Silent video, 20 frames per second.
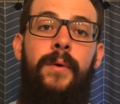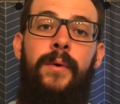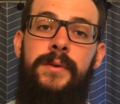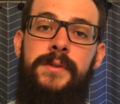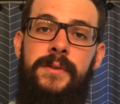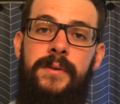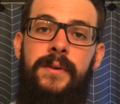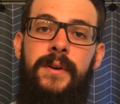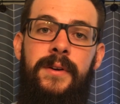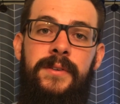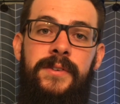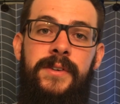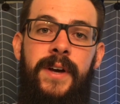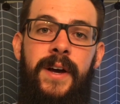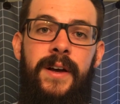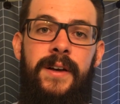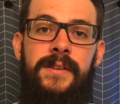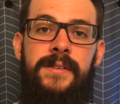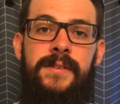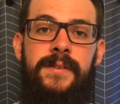What's going on, you
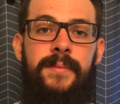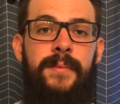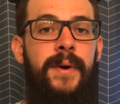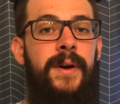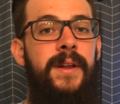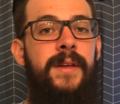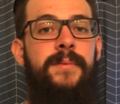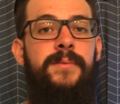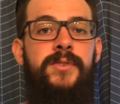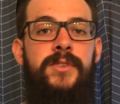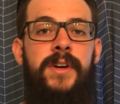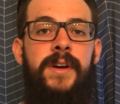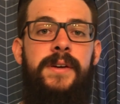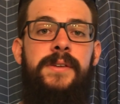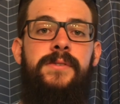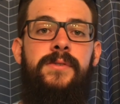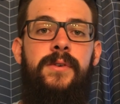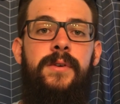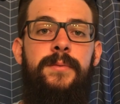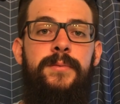guys? My name is Jack
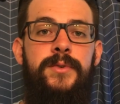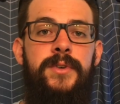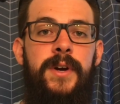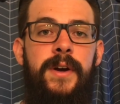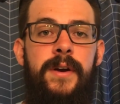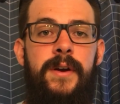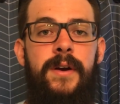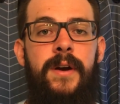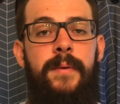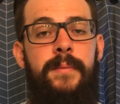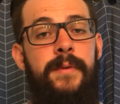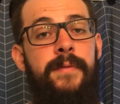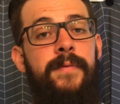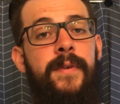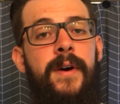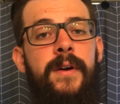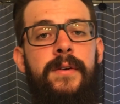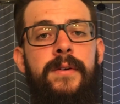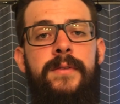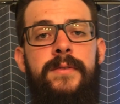Scrimshire. I'm the
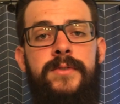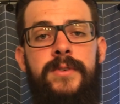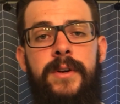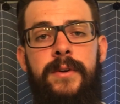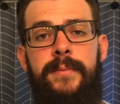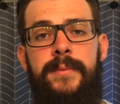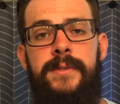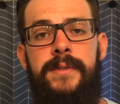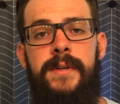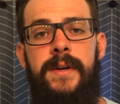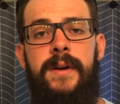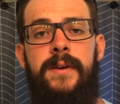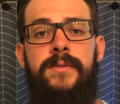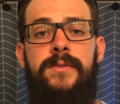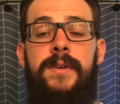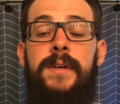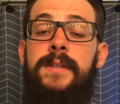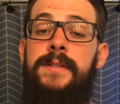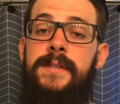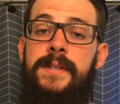founder of the Gentleman's
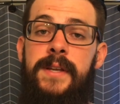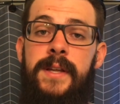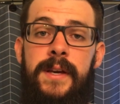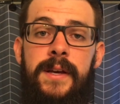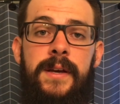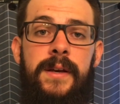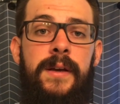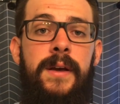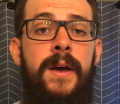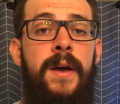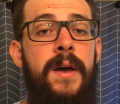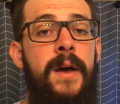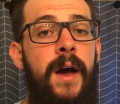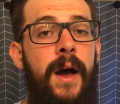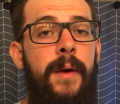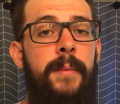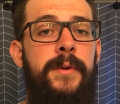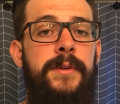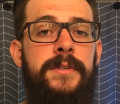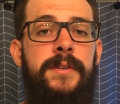Lounge, and today
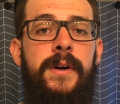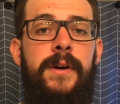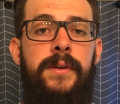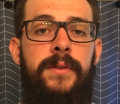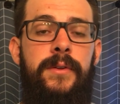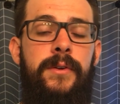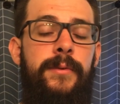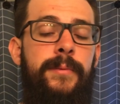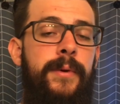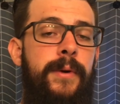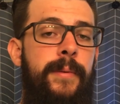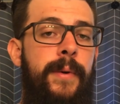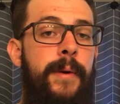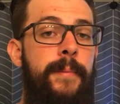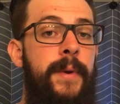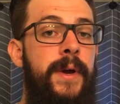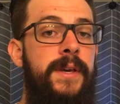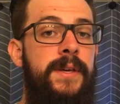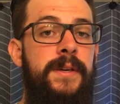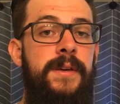I'm going to talk a little bit about
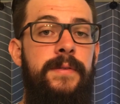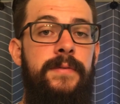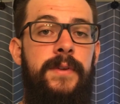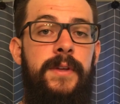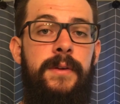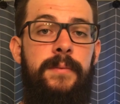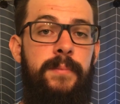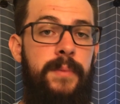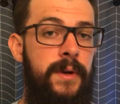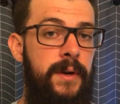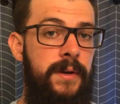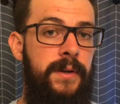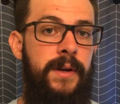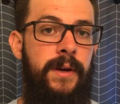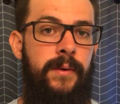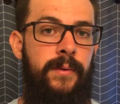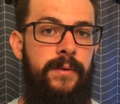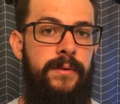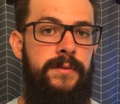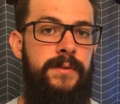my evening beard
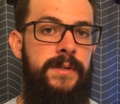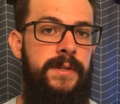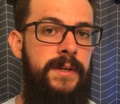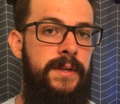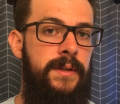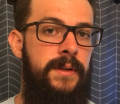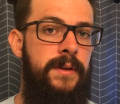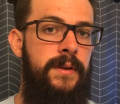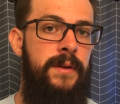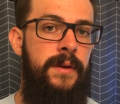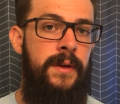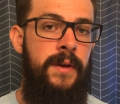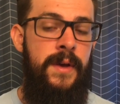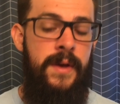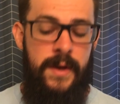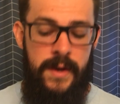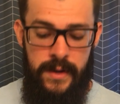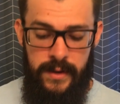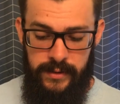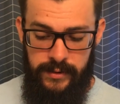care routine.
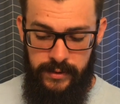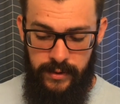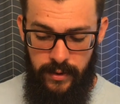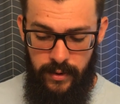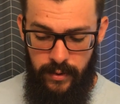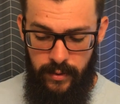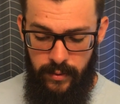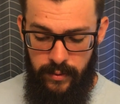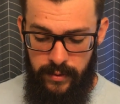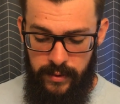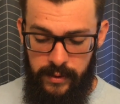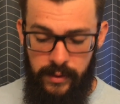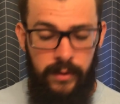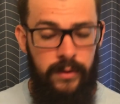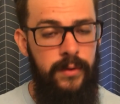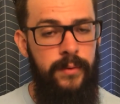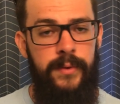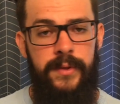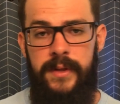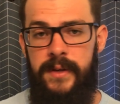So the
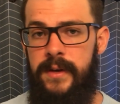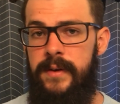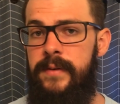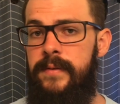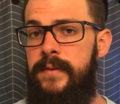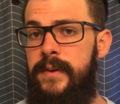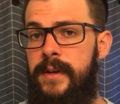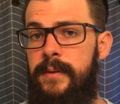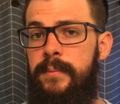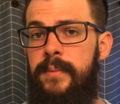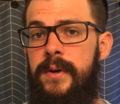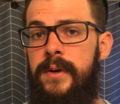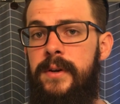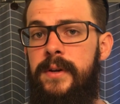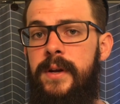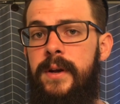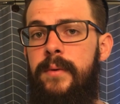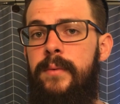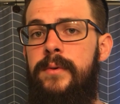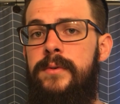goal with the evening
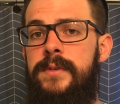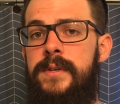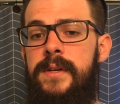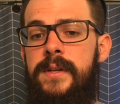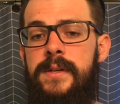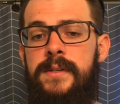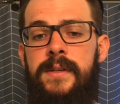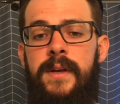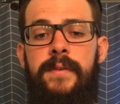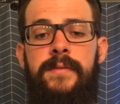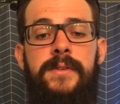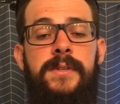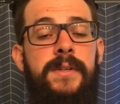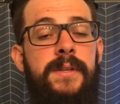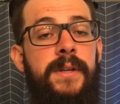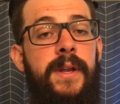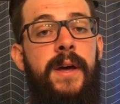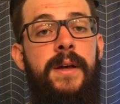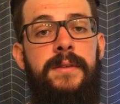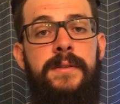beard care routine is
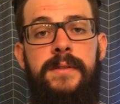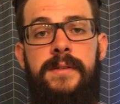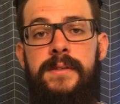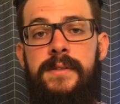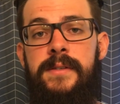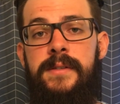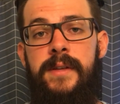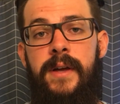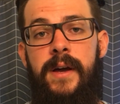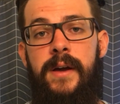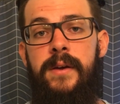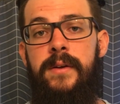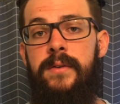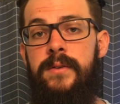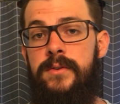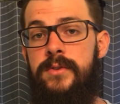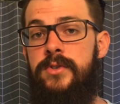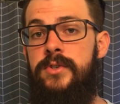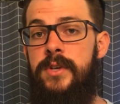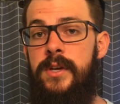obviously not to style
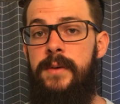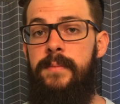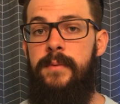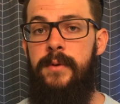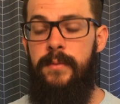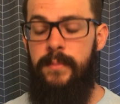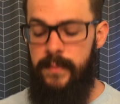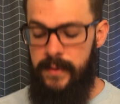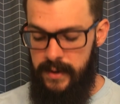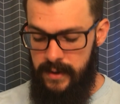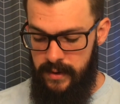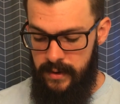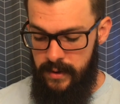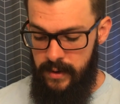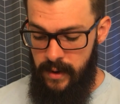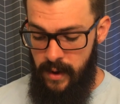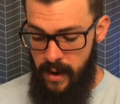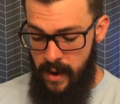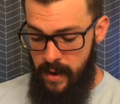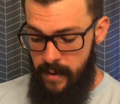and shape your
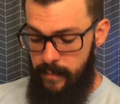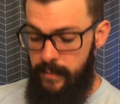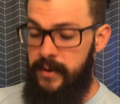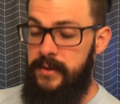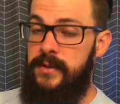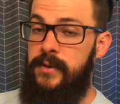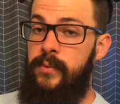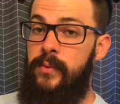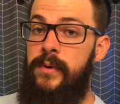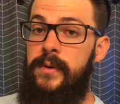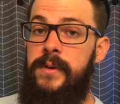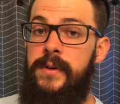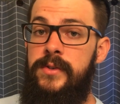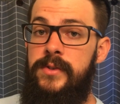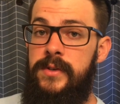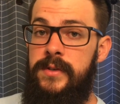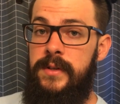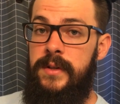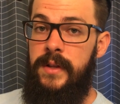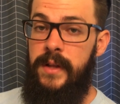beard, but to really
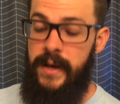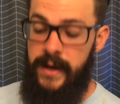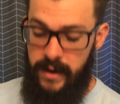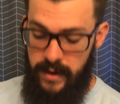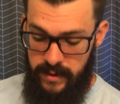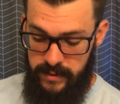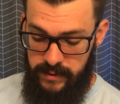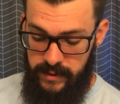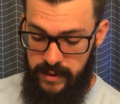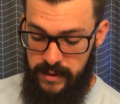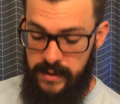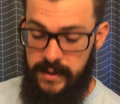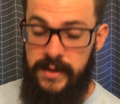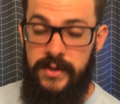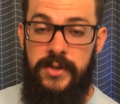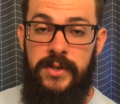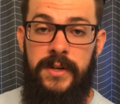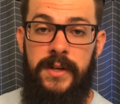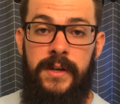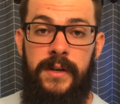just lay on
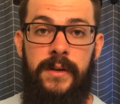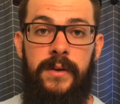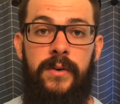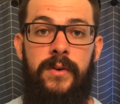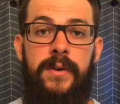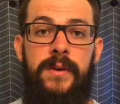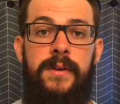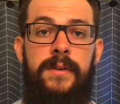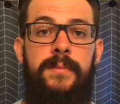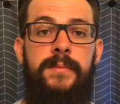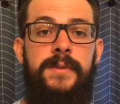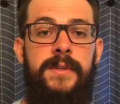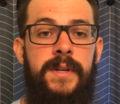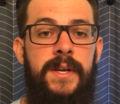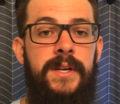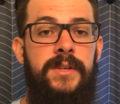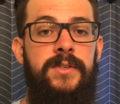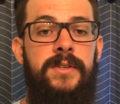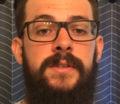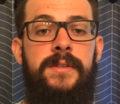conditioning creams and
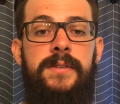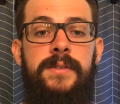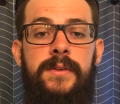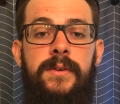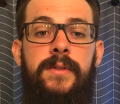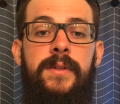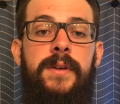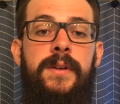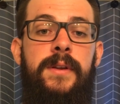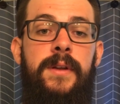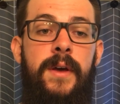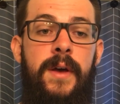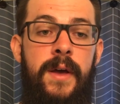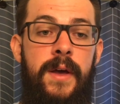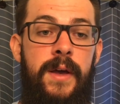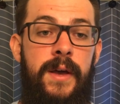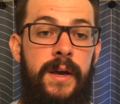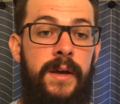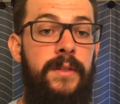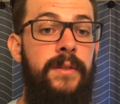agents so that
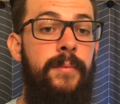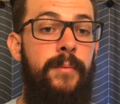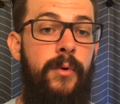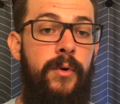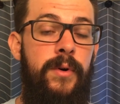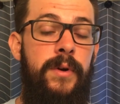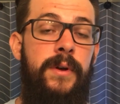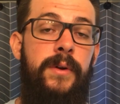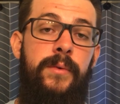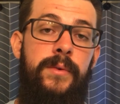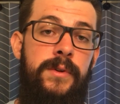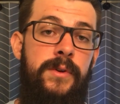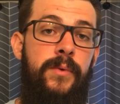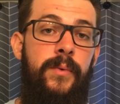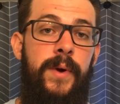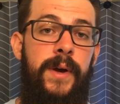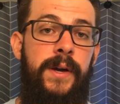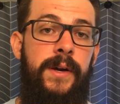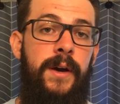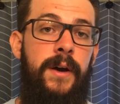in the morning when you
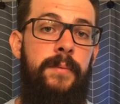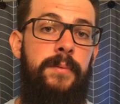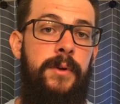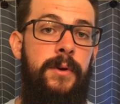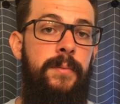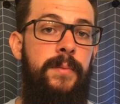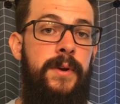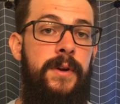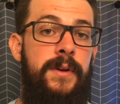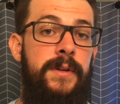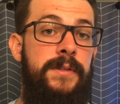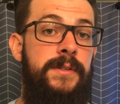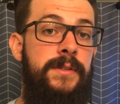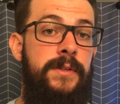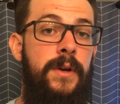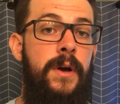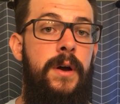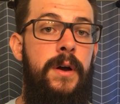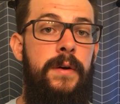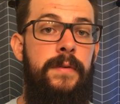wake up, your beard is
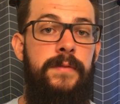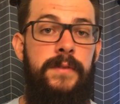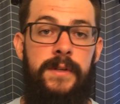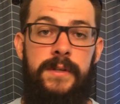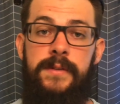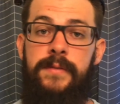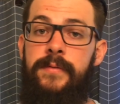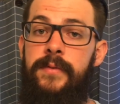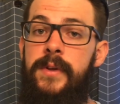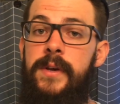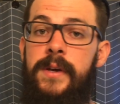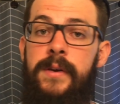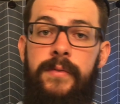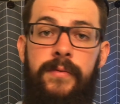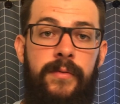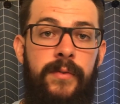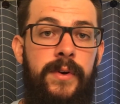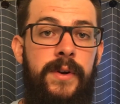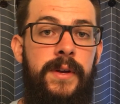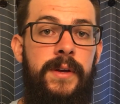soft, it's
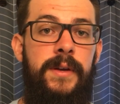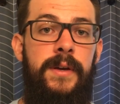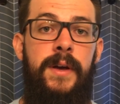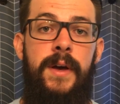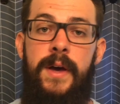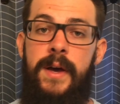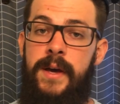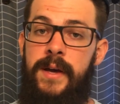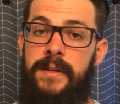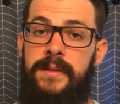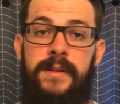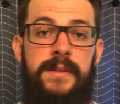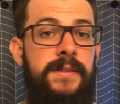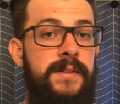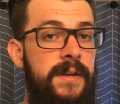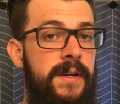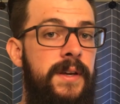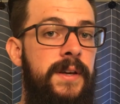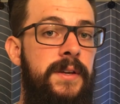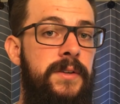flake-free, it
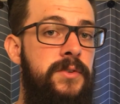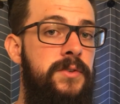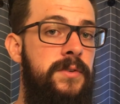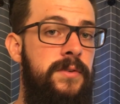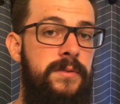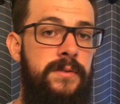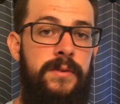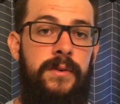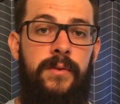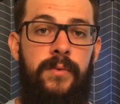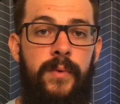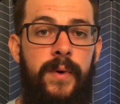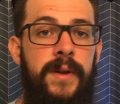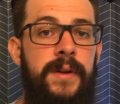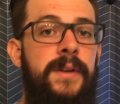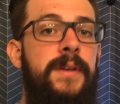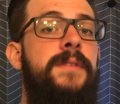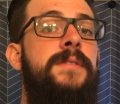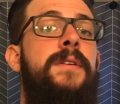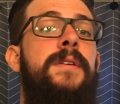doesn't itch, there's no
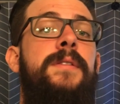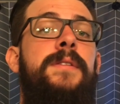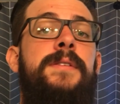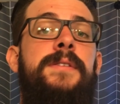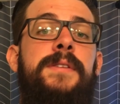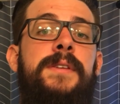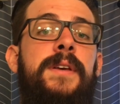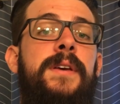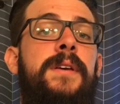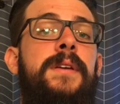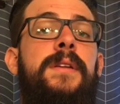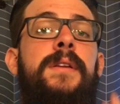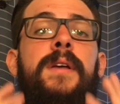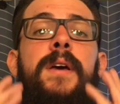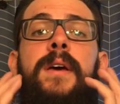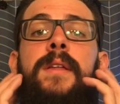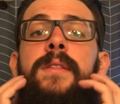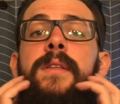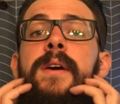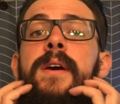redness on the skin,
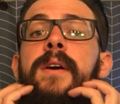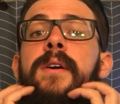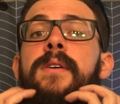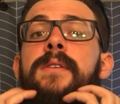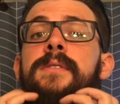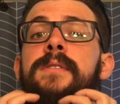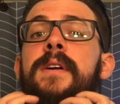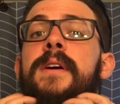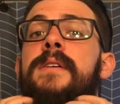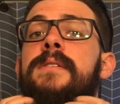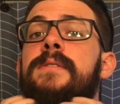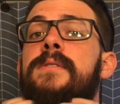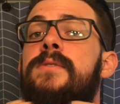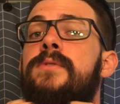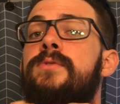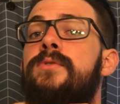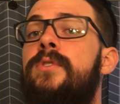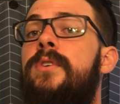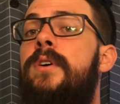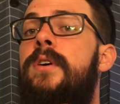and the hair is nice and
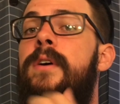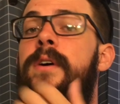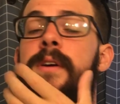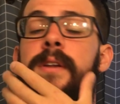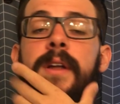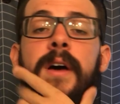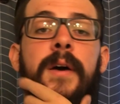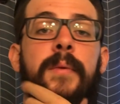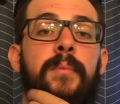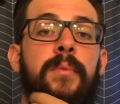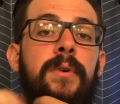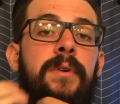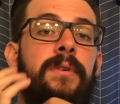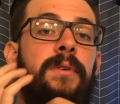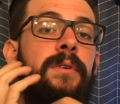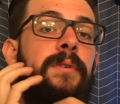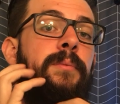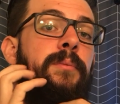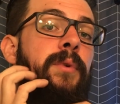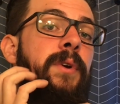strong and not
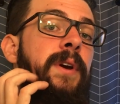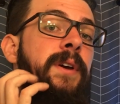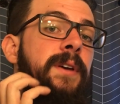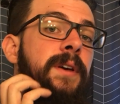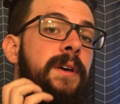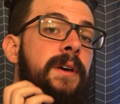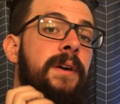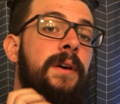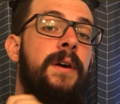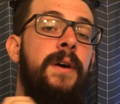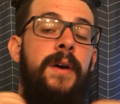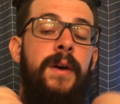brittle and breaking.